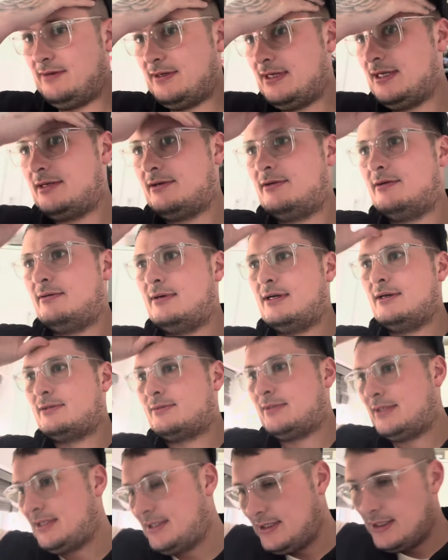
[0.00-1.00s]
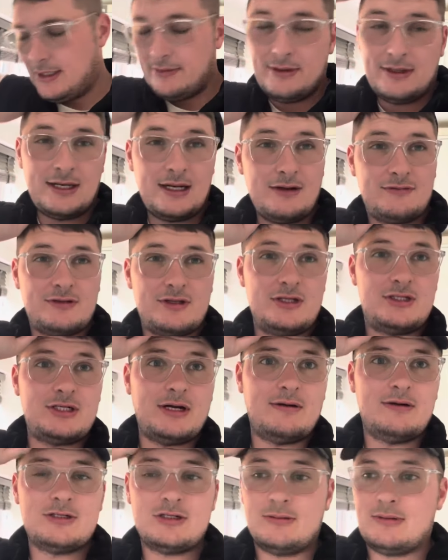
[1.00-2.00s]
I don't know what else we can do. We could have to the
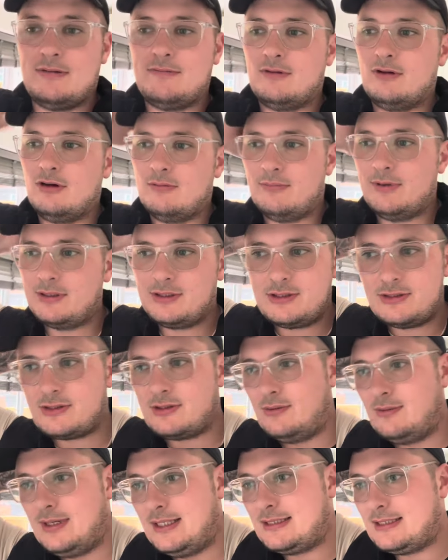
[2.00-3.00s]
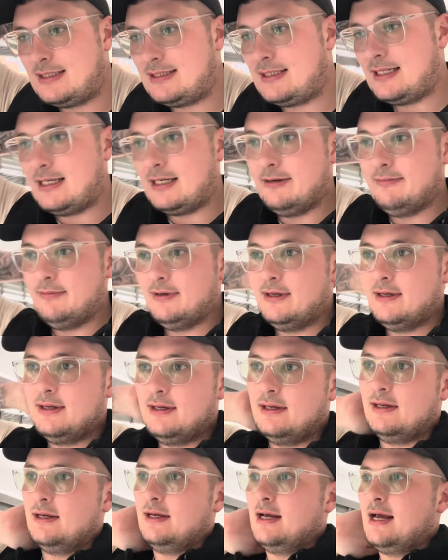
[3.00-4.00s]
charity shop and have a look, but it's just a waste of time.
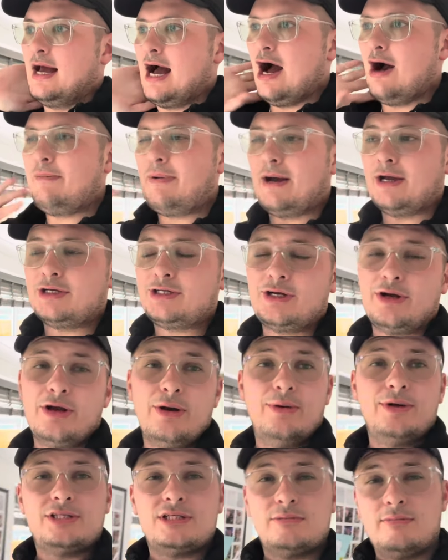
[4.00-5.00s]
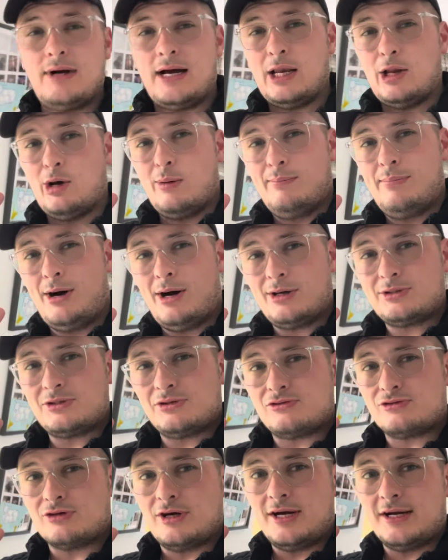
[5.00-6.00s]
How about I show you what's in my little box of
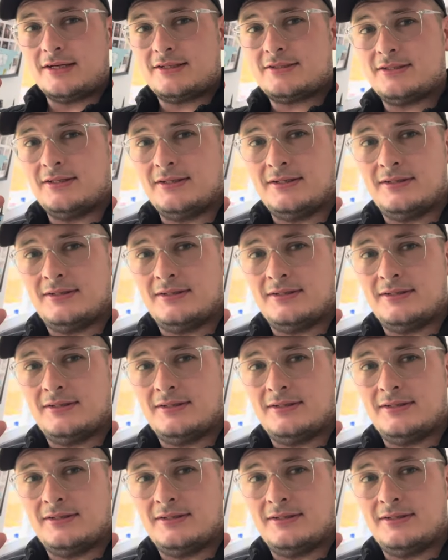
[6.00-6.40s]
tricks?